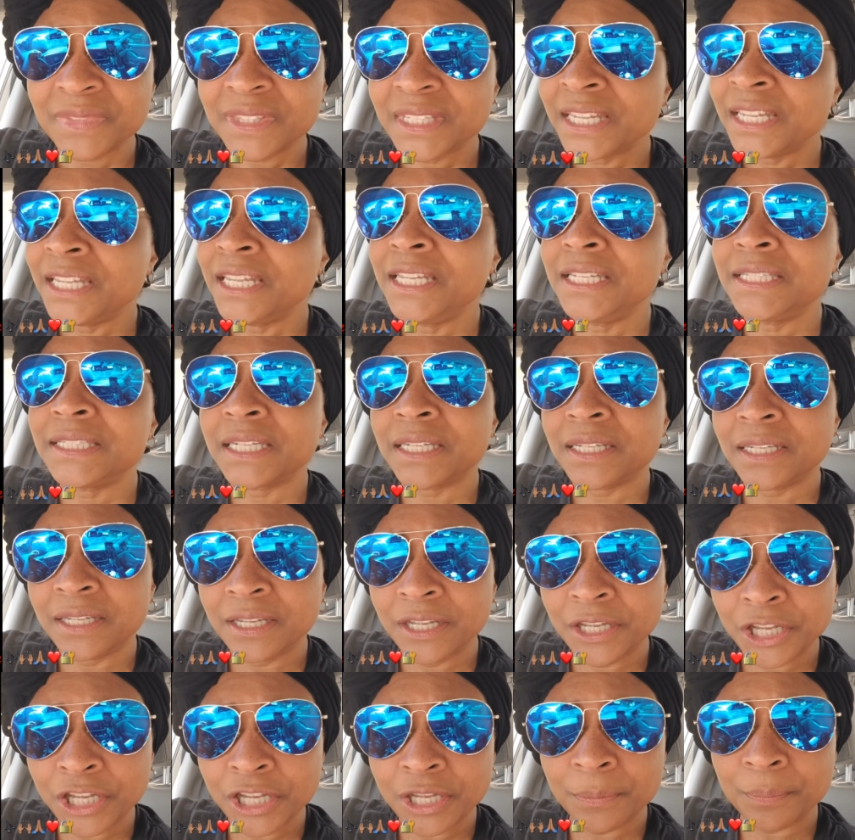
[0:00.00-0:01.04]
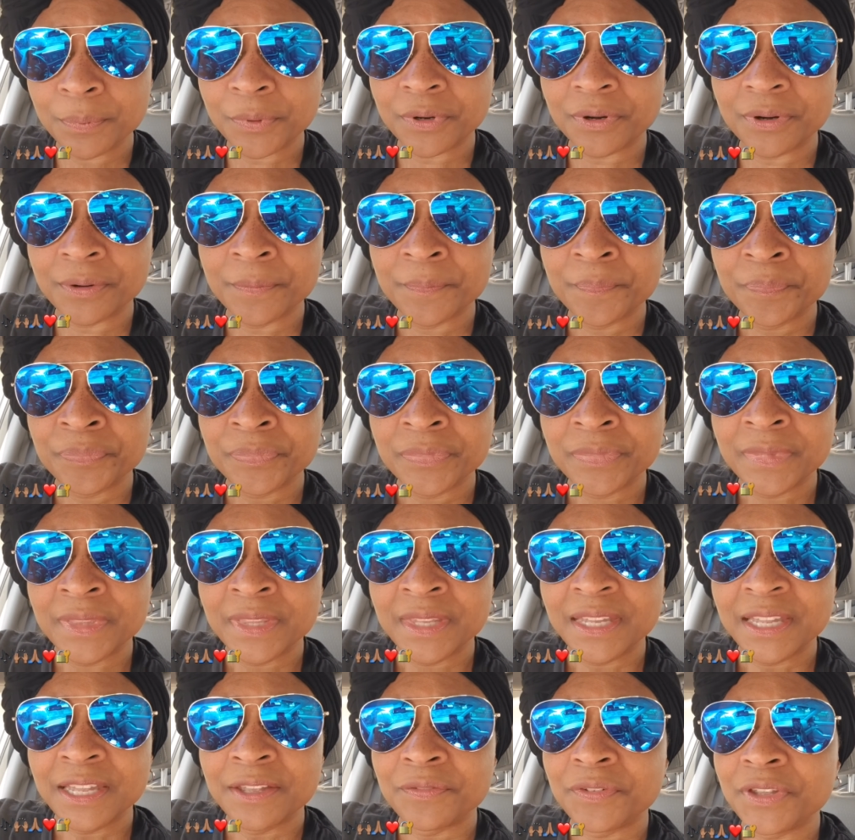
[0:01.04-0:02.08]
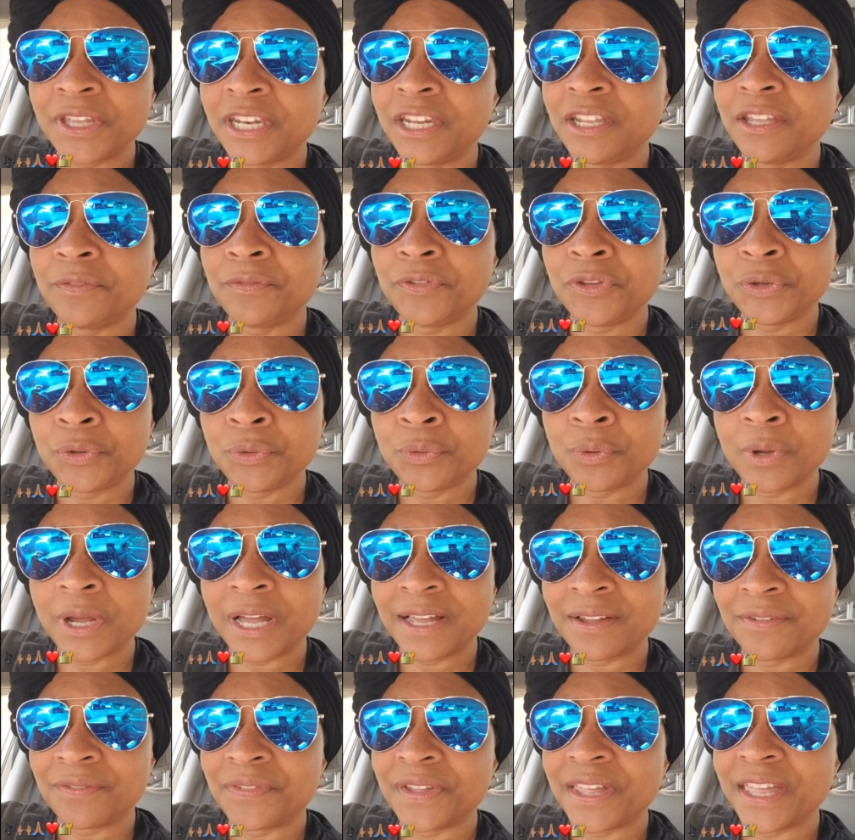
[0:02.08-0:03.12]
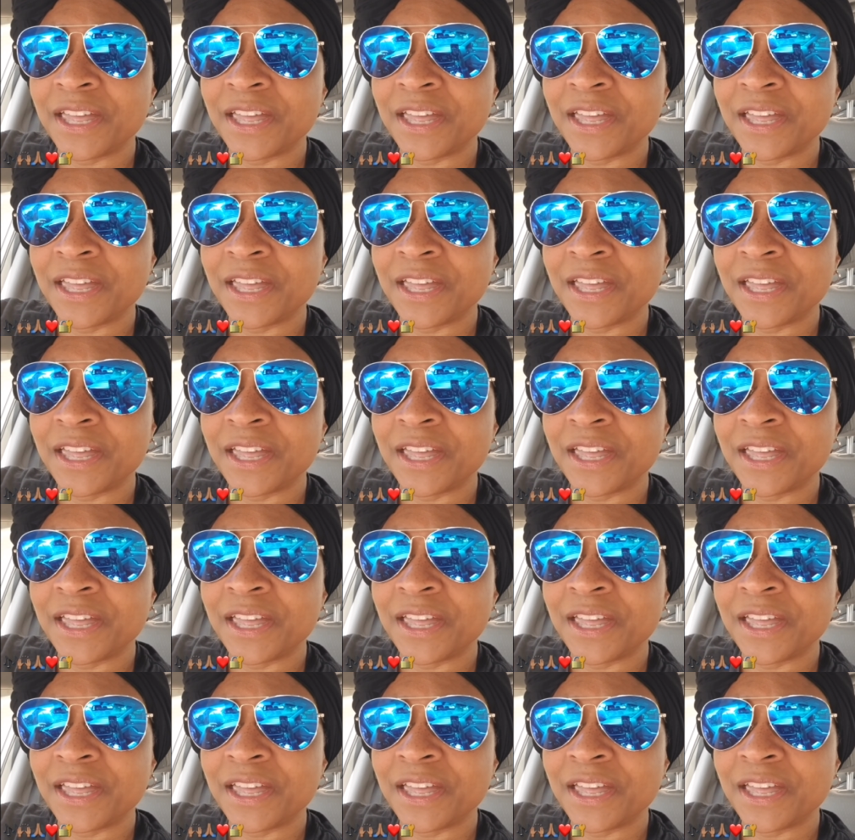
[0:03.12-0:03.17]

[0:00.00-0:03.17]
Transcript: He's a keeper if any of you have